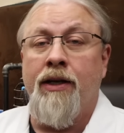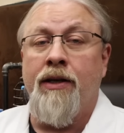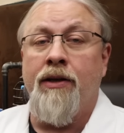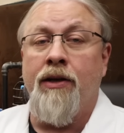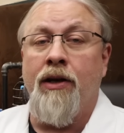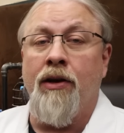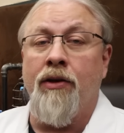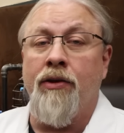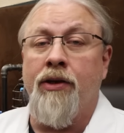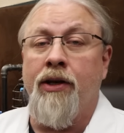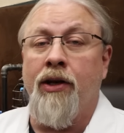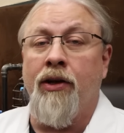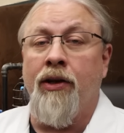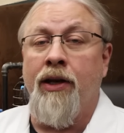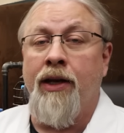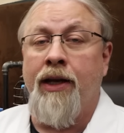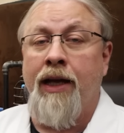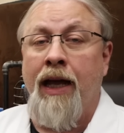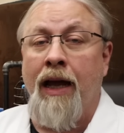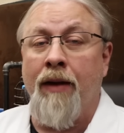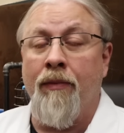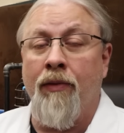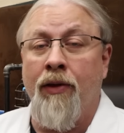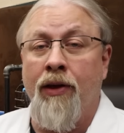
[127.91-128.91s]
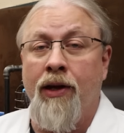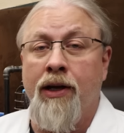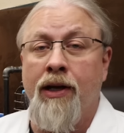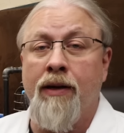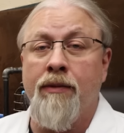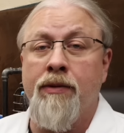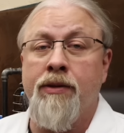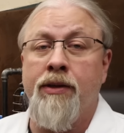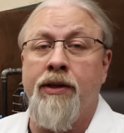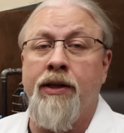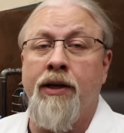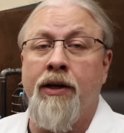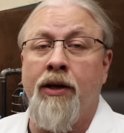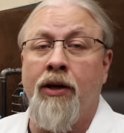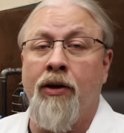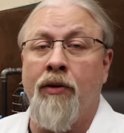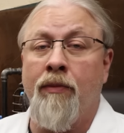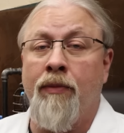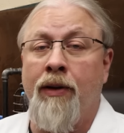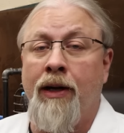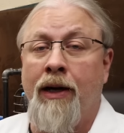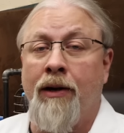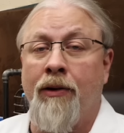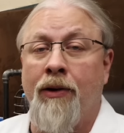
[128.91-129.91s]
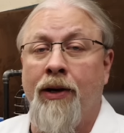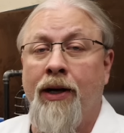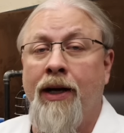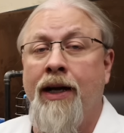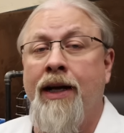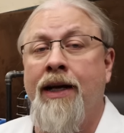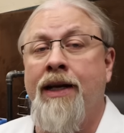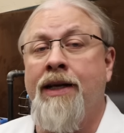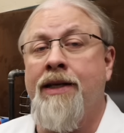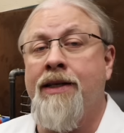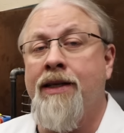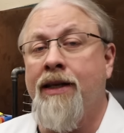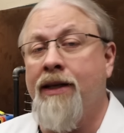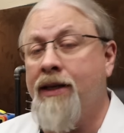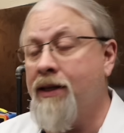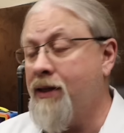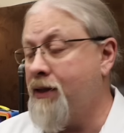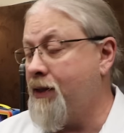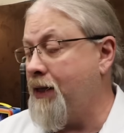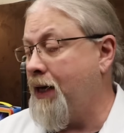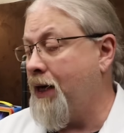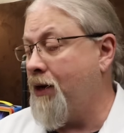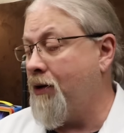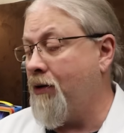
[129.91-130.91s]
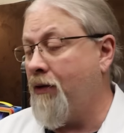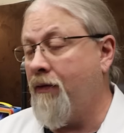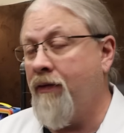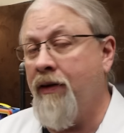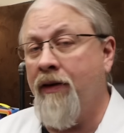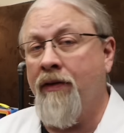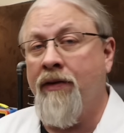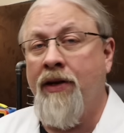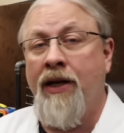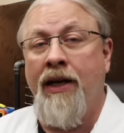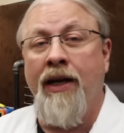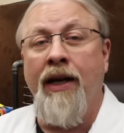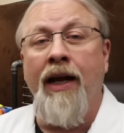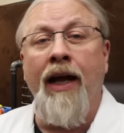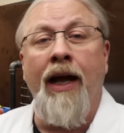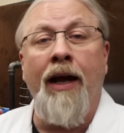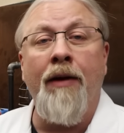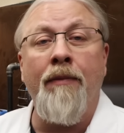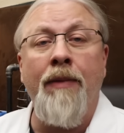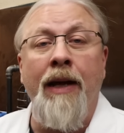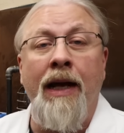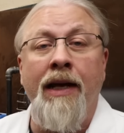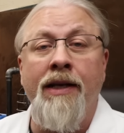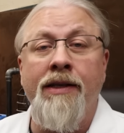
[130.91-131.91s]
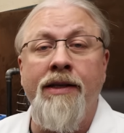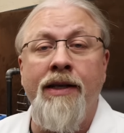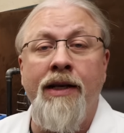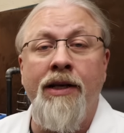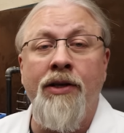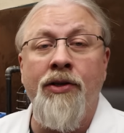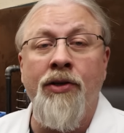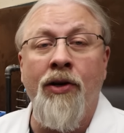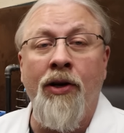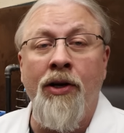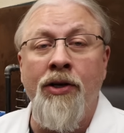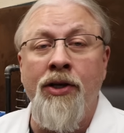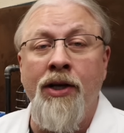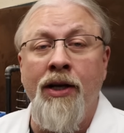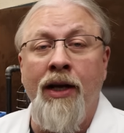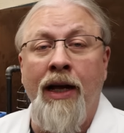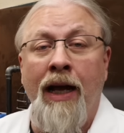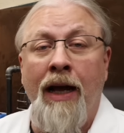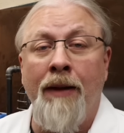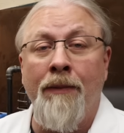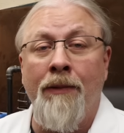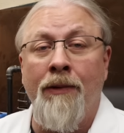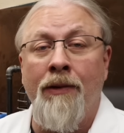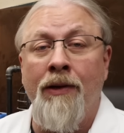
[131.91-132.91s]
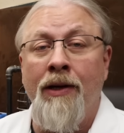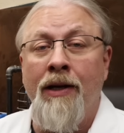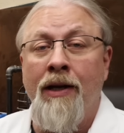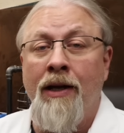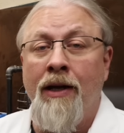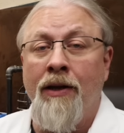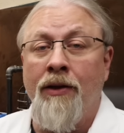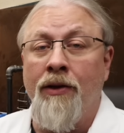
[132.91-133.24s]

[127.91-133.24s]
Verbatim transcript: Note the only cable that comes with the home power is the standard 15 amp AC charging cable.